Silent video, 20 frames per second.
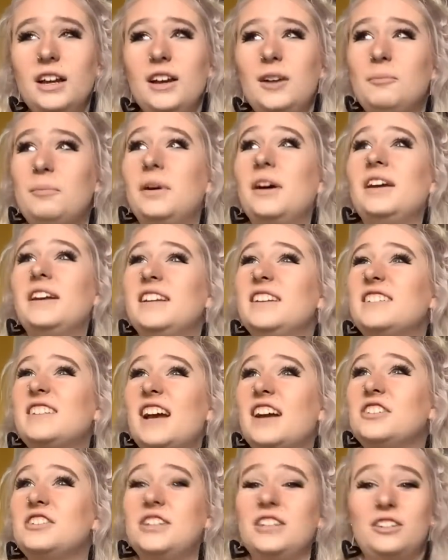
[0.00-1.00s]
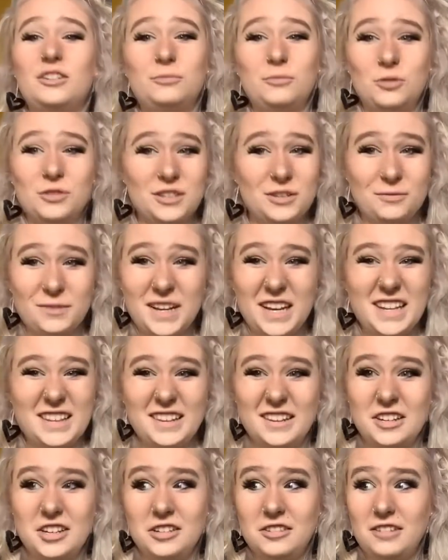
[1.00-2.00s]
but it's actually a lot more severe
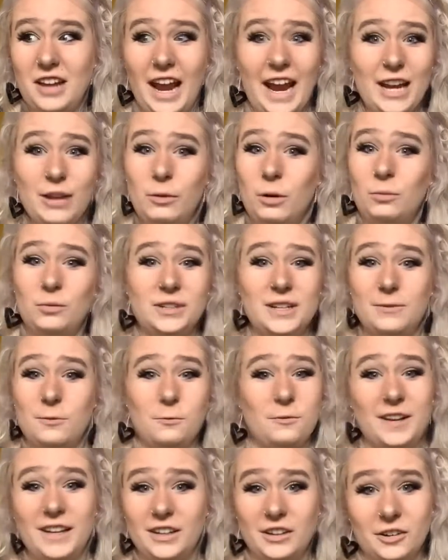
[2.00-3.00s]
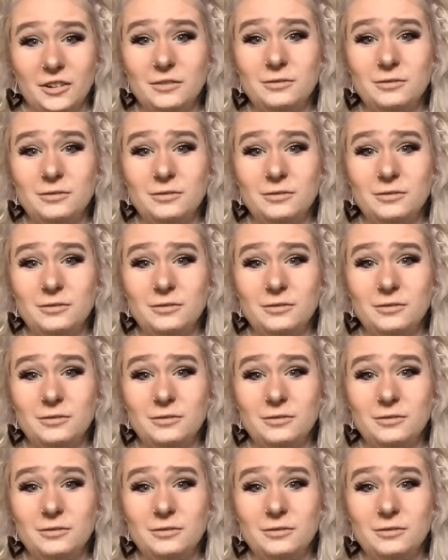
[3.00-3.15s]
than anyone would ever think of.